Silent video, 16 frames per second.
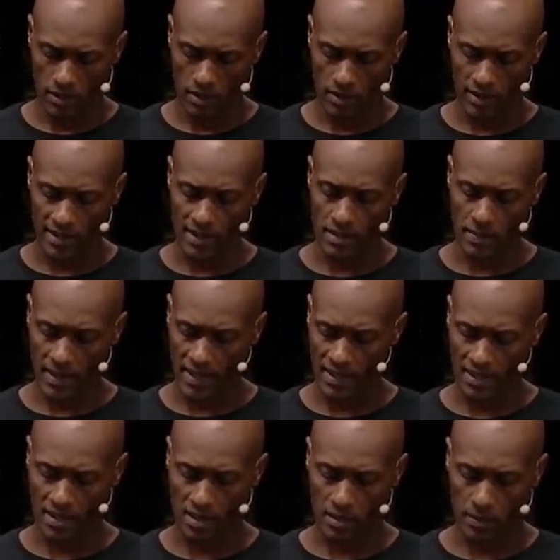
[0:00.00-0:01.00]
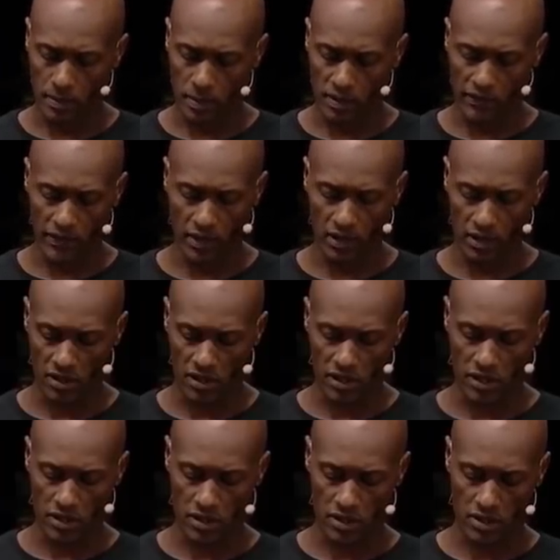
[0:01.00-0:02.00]
These places are the perfect
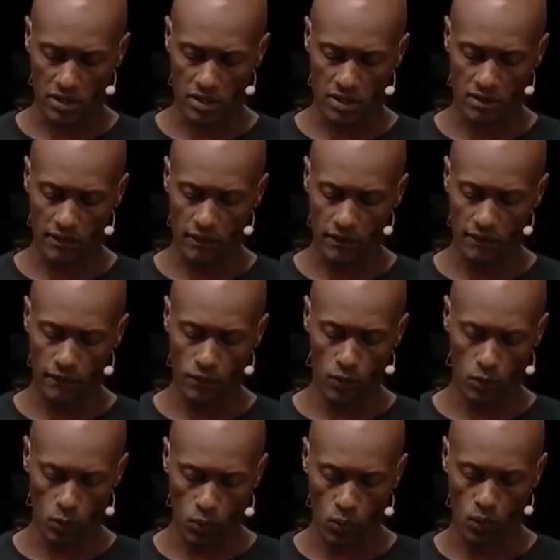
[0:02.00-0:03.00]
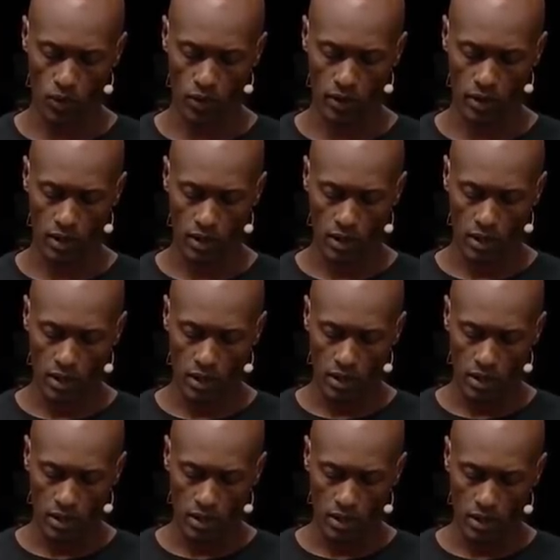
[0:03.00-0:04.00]
conditions for war
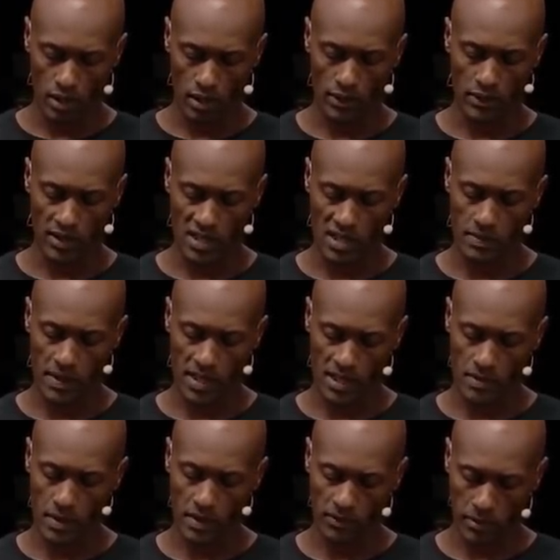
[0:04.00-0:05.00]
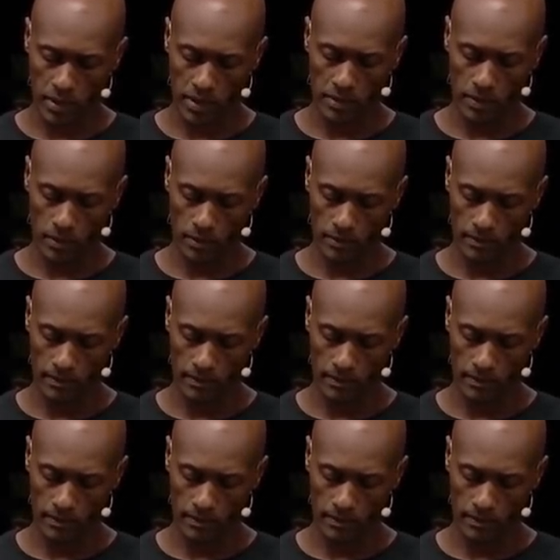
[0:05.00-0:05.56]
and the displacement of people.